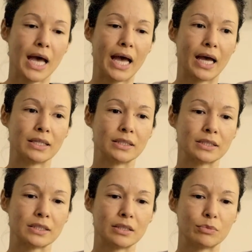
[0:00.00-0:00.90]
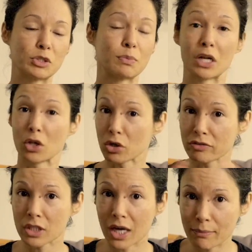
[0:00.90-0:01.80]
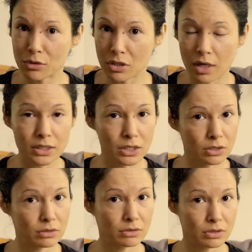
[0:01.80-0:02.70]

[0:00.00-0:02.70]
and we spend a lot of time starting,